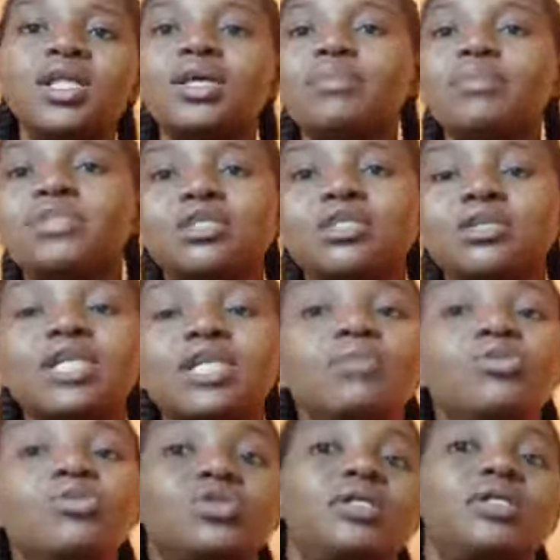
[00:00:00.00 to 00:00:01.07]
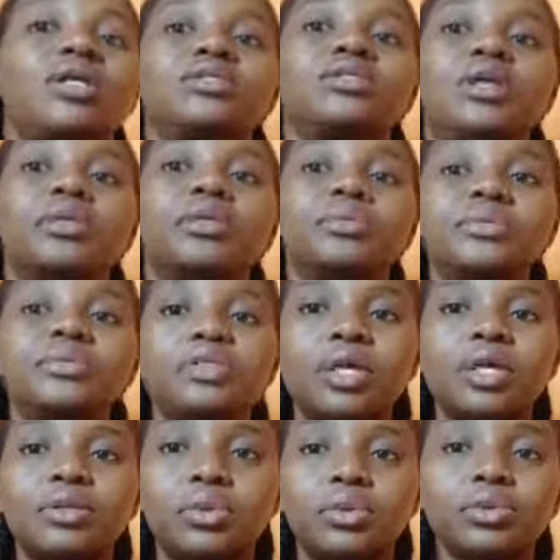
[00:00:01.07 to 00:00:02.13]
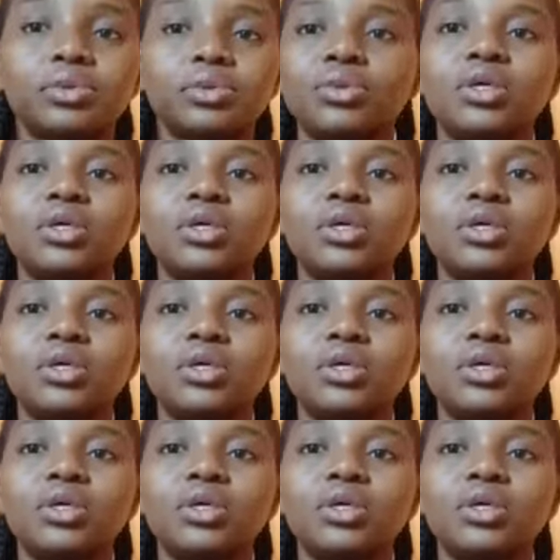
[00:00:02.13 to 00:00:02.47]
Let them use it as their own status